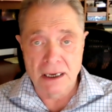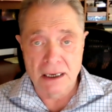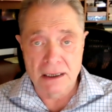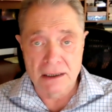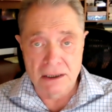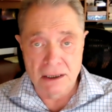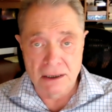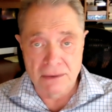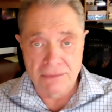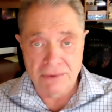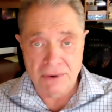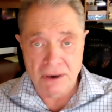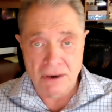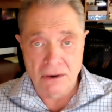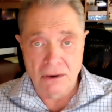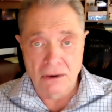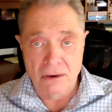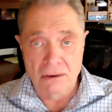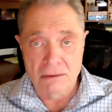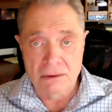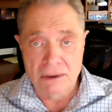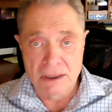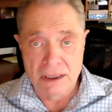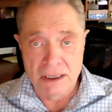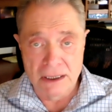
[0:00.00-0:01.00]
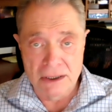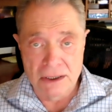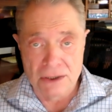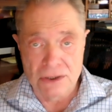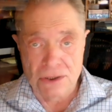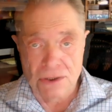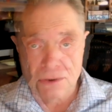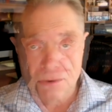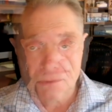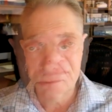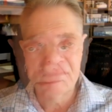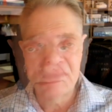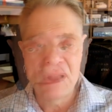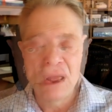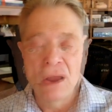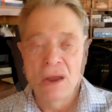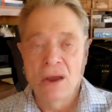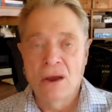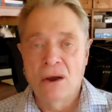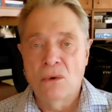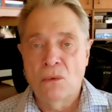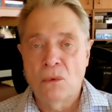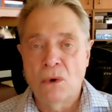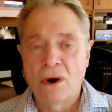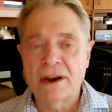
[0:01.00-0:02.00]
and difficult issue.
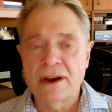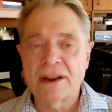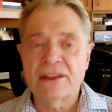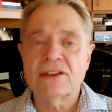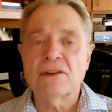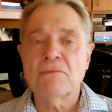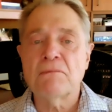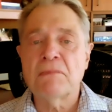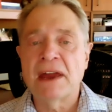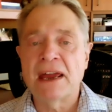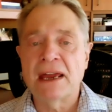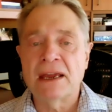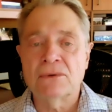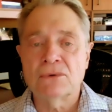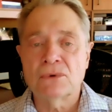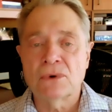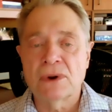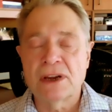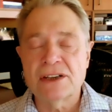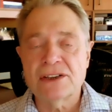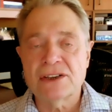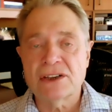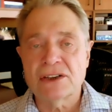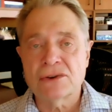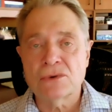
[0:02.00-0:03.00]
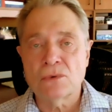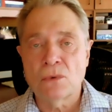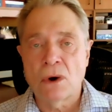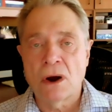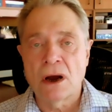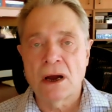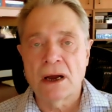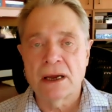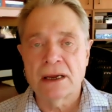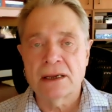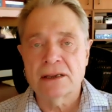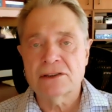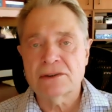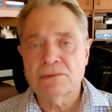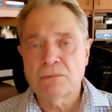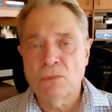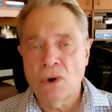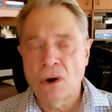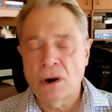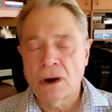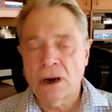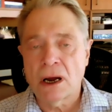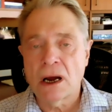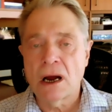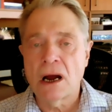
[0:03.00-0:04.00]
One of the main reasons why it's
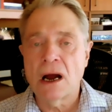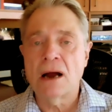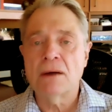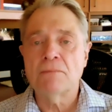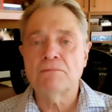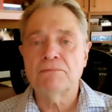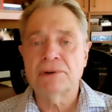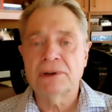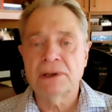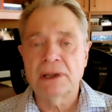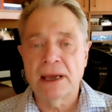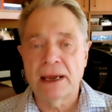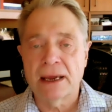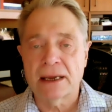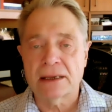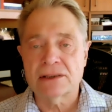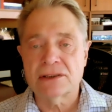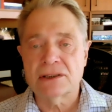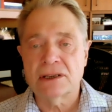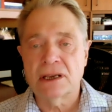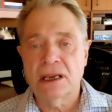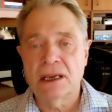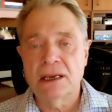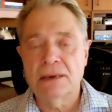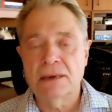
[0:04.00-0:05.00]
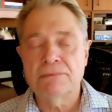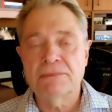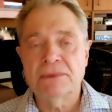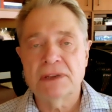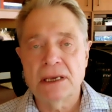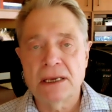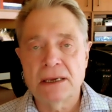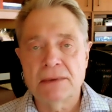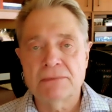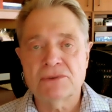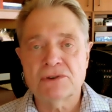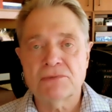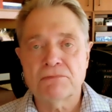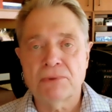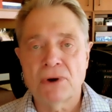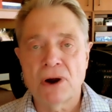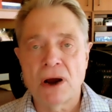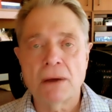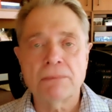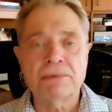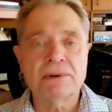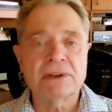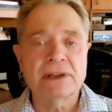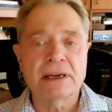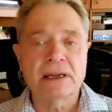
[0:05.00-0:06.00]
more complex to keep teams
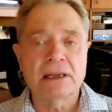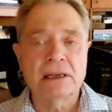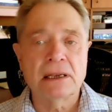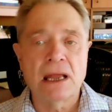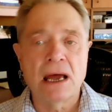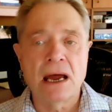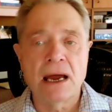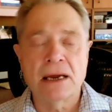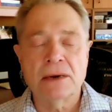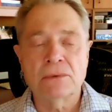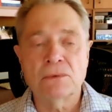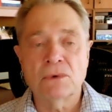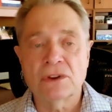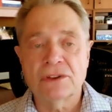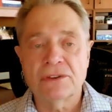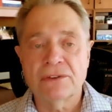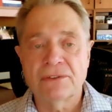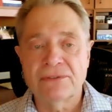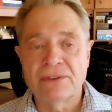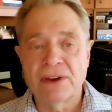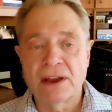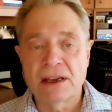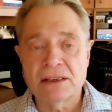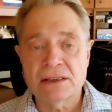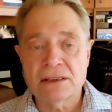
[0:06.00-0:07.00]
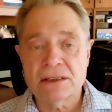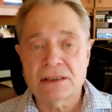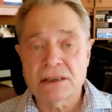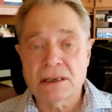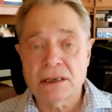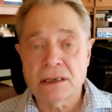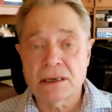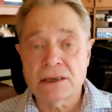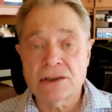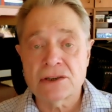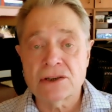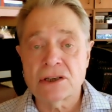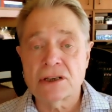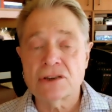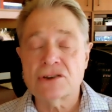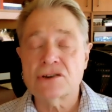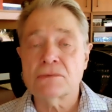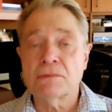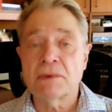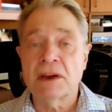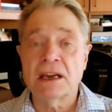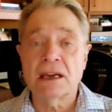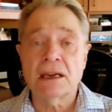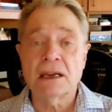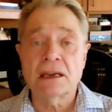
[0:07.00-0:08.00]
properly aligned with the phases of decision
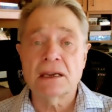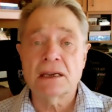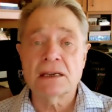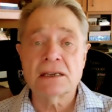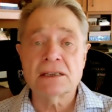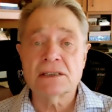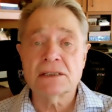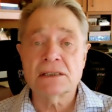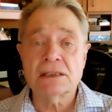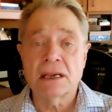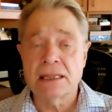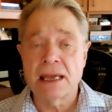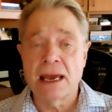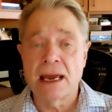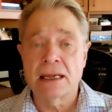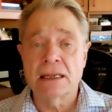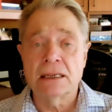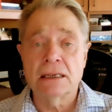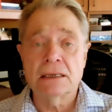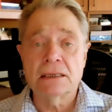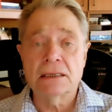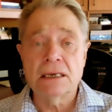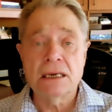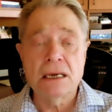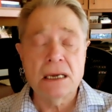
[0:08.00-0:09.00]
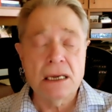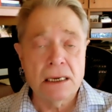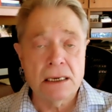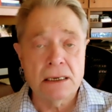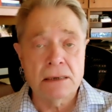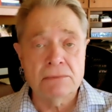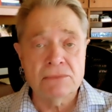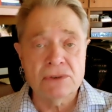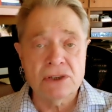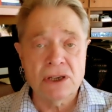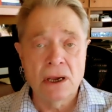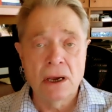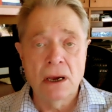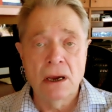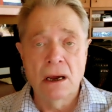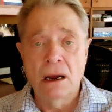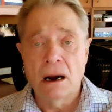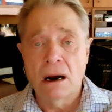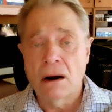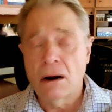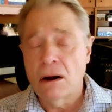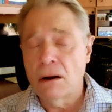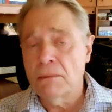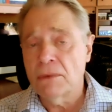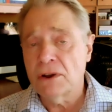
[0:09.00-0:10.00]
making is that teams
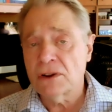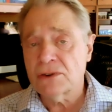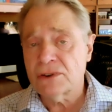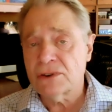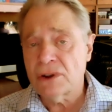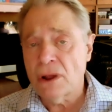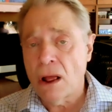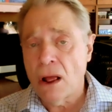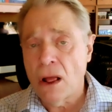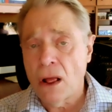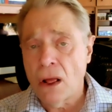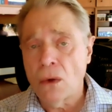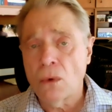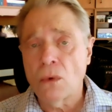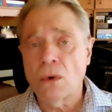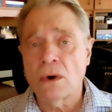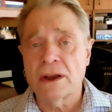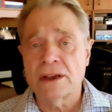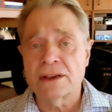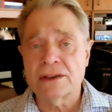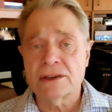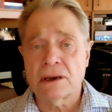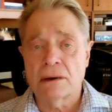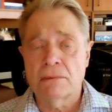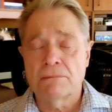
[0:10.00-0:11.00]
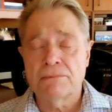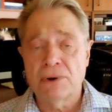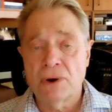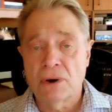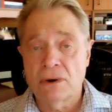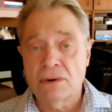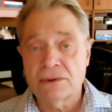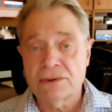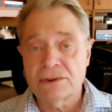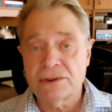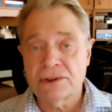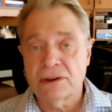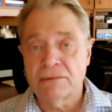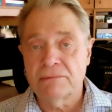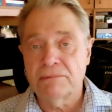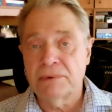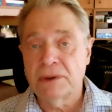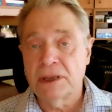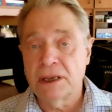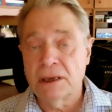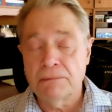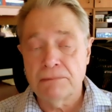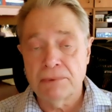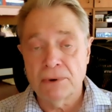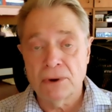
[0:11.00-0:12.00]
are almost always composed of
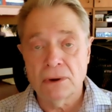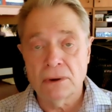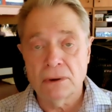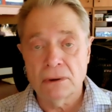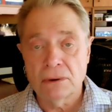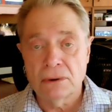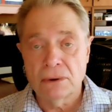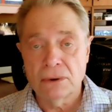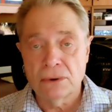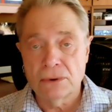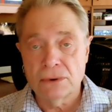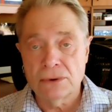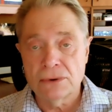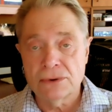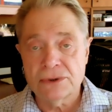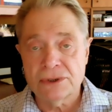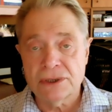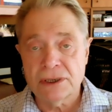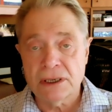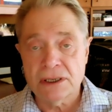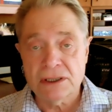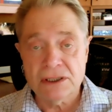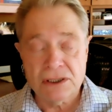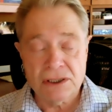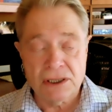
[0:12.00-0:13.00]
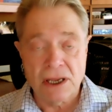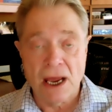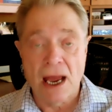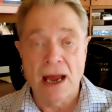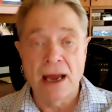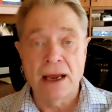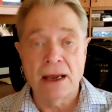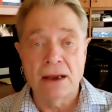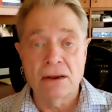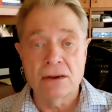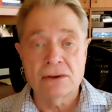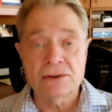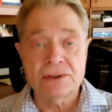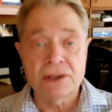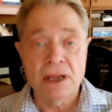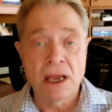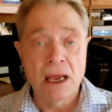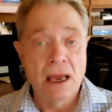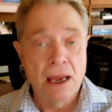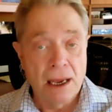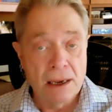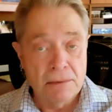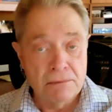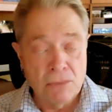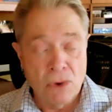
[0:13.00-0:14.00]
people whose styles
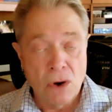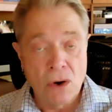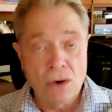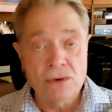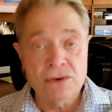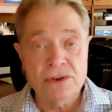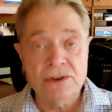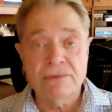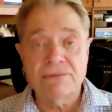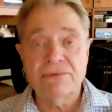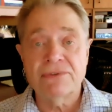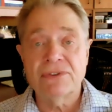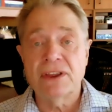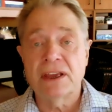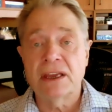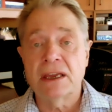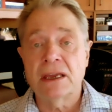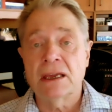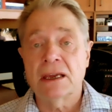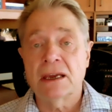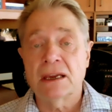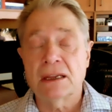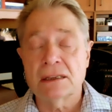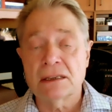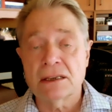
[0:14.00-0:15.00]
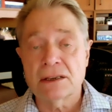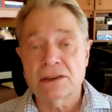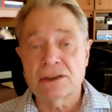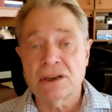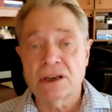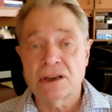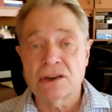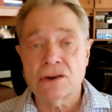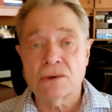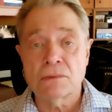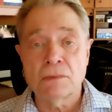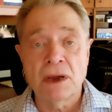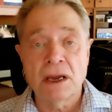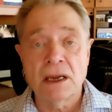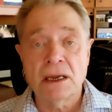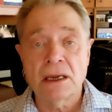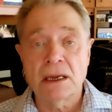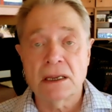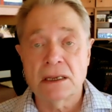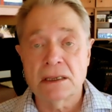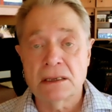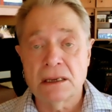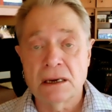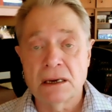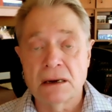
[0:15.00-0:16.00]
and modes of thinking and decision
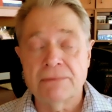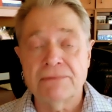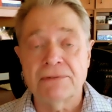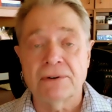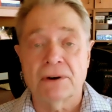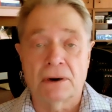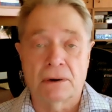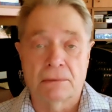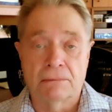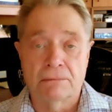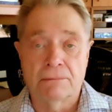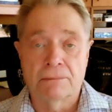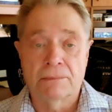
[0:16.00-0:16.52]
making differ.